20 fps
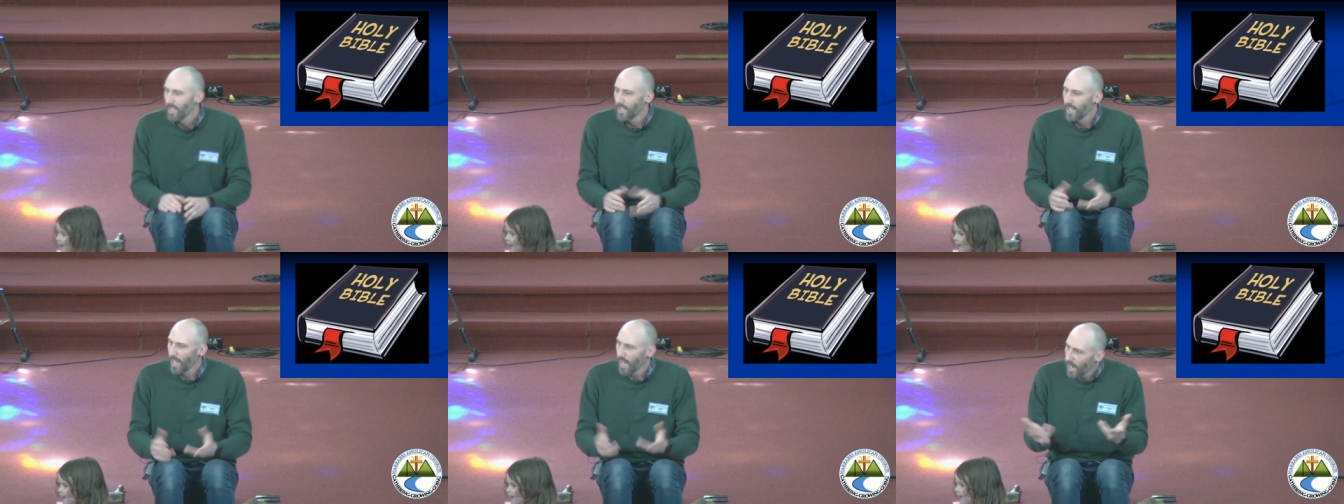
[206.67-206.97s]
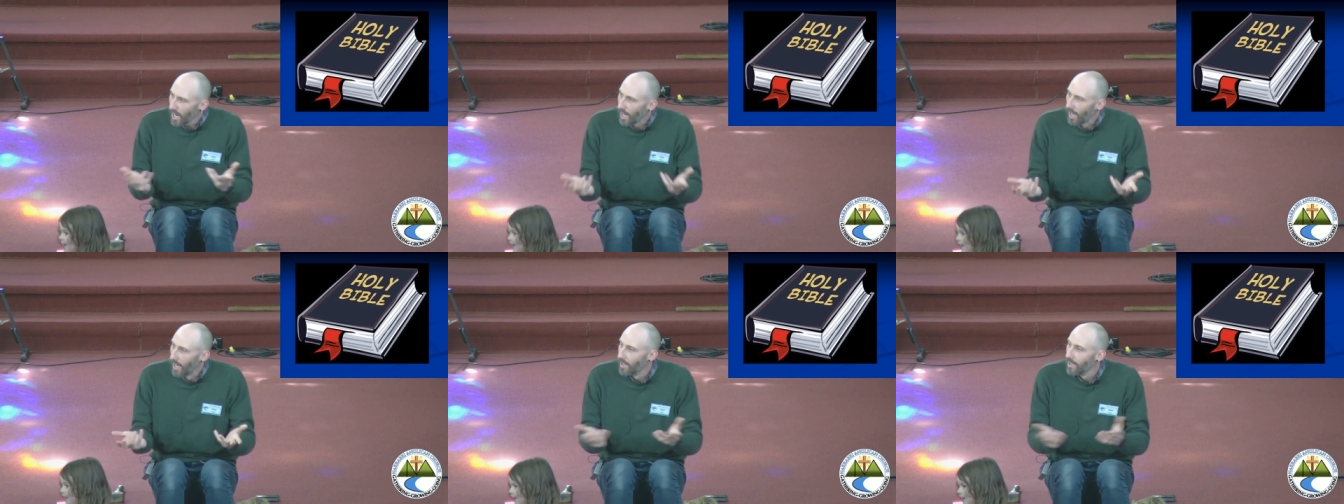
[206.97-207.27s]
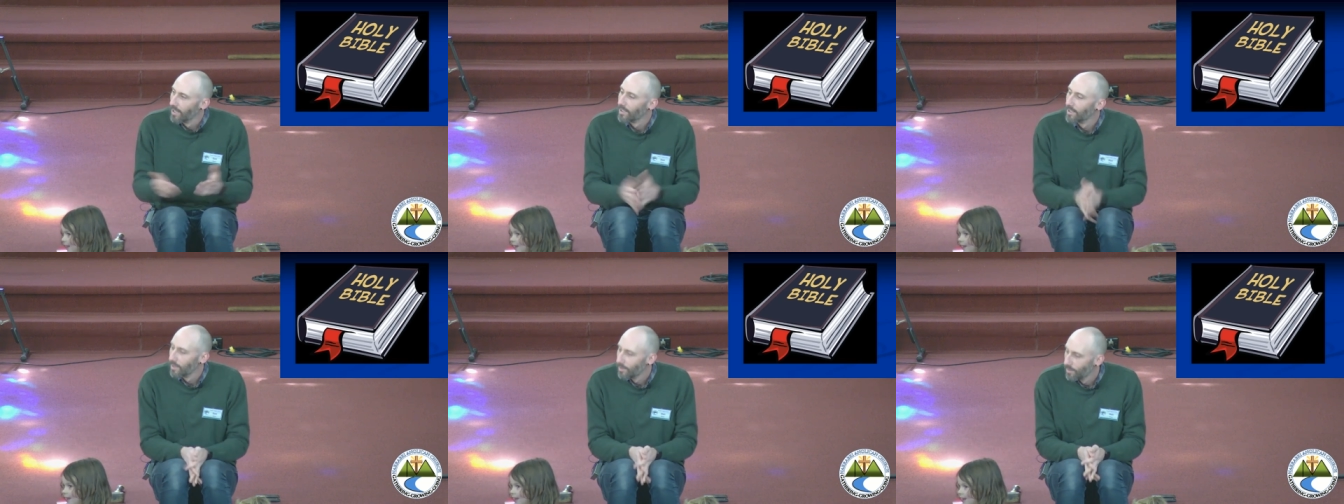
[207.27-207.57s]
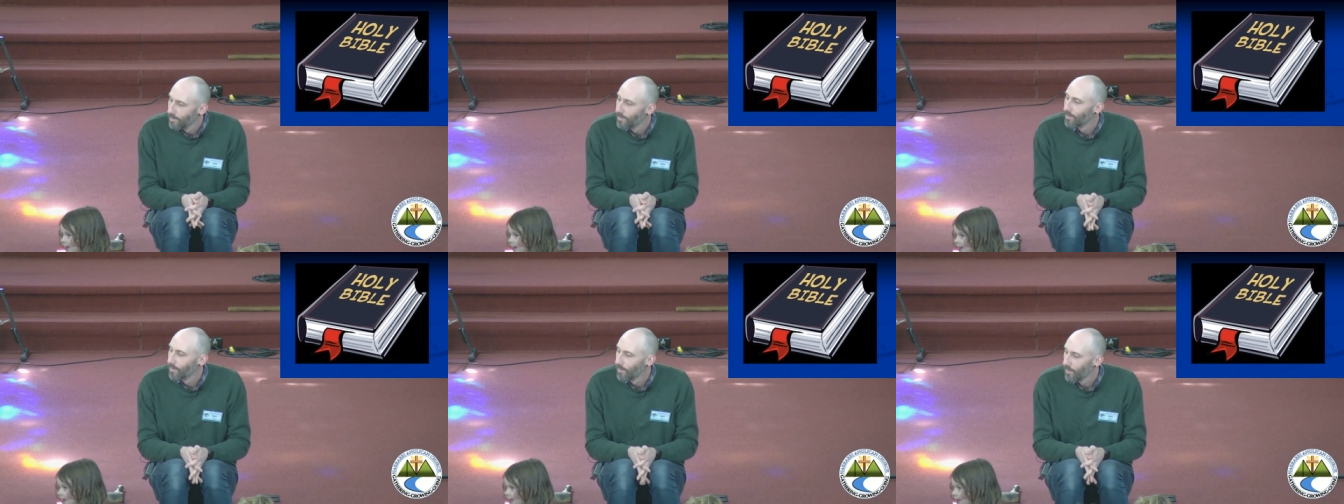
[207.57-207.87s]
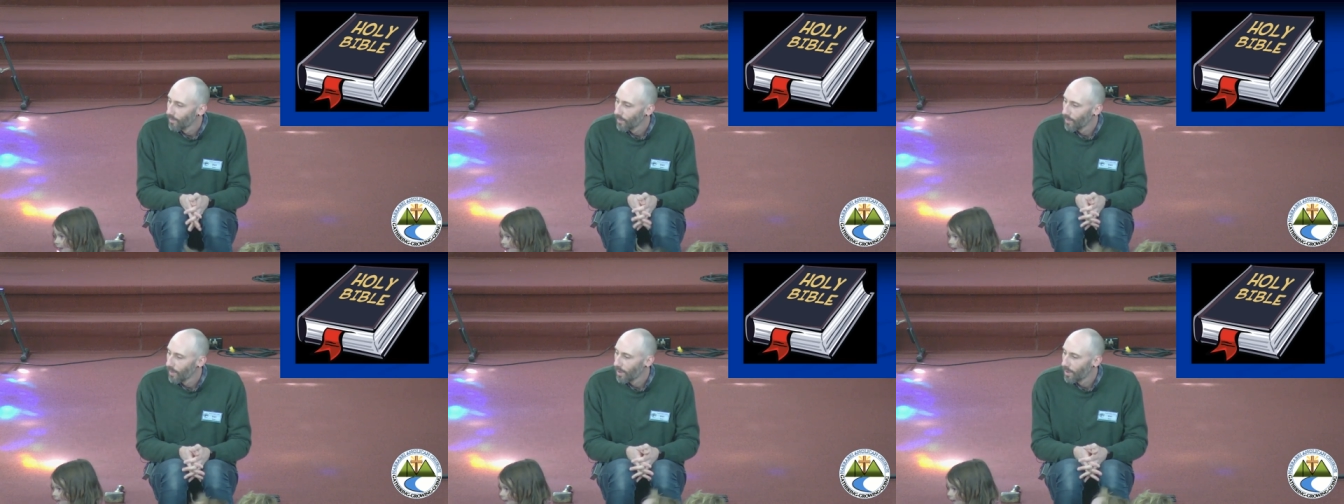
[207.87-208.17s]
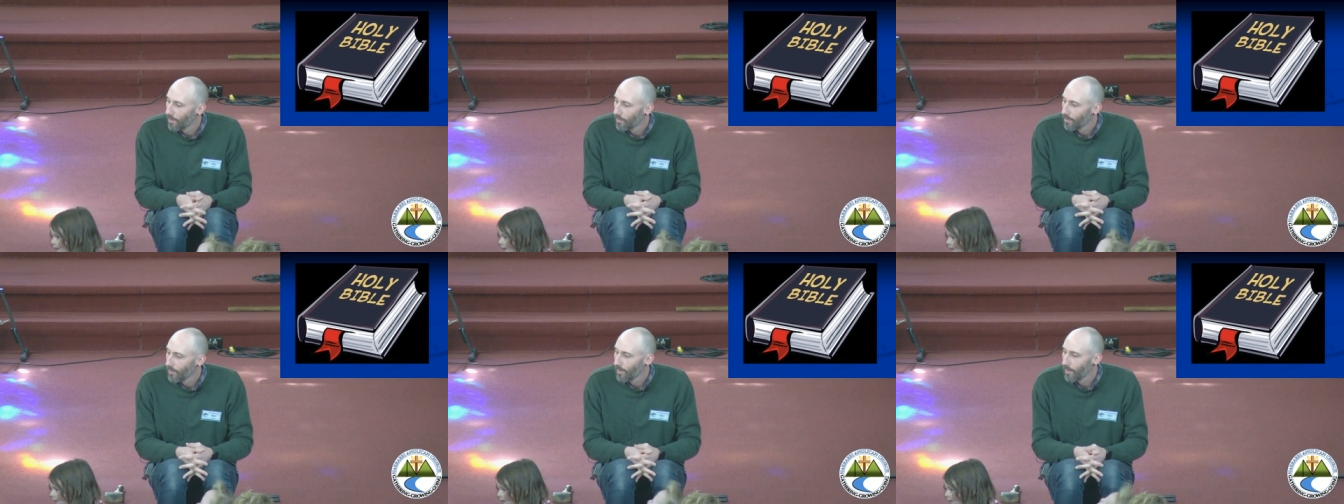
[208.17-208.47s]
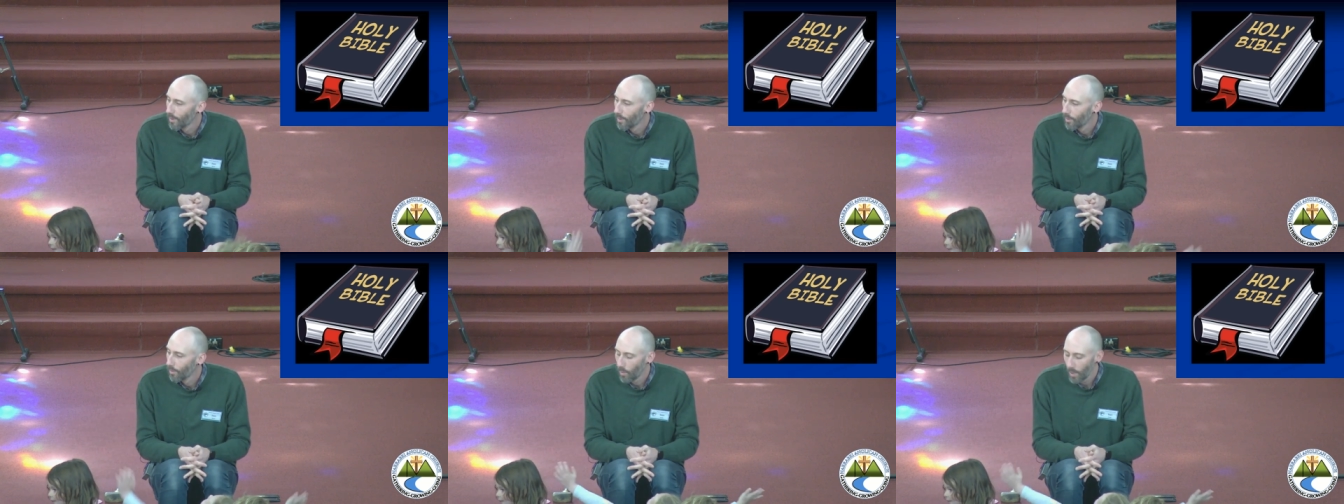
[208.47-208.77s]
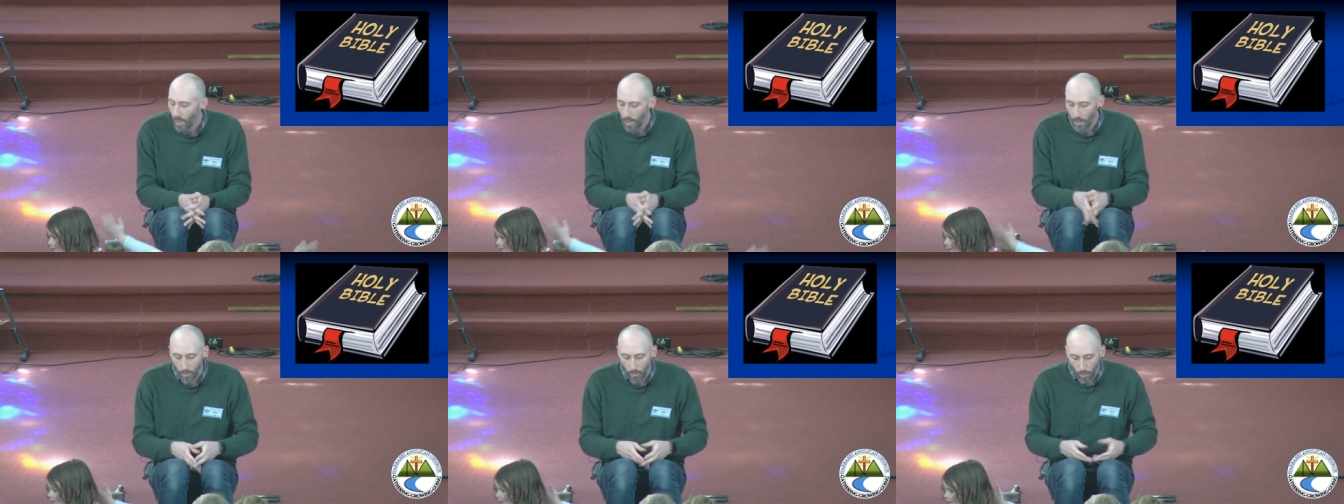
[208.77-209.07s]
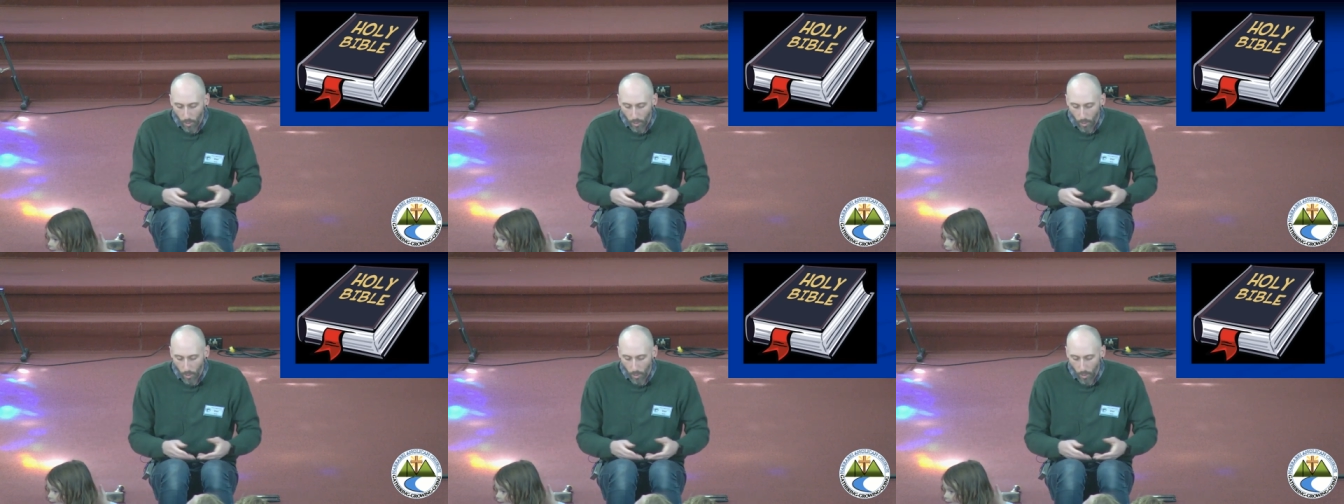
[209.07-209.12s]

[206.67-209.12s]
Yeah we'll,